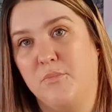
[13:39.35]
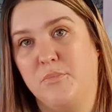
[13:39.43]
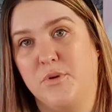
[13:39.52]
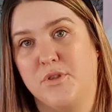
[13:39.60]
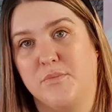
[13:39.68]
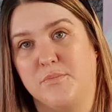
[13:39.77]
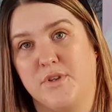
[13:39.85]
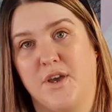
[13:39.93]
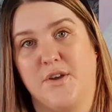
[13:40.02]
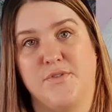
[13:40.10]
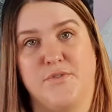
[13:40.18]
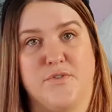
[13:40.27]
put them
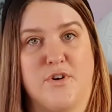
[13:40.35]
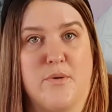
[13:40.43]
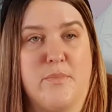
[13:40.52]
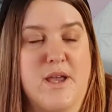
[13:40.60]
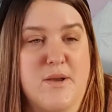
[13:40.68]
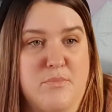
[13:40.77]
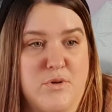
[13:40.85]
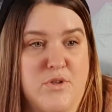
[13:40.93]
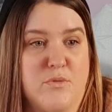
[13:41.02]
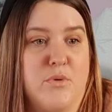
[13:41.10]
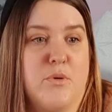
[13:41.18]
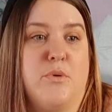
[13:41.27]
down for a bit, put the
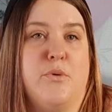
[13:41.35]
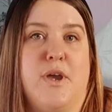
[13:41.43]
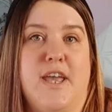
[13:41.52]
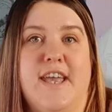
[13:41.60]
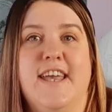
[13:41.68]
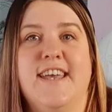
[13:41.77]
boob away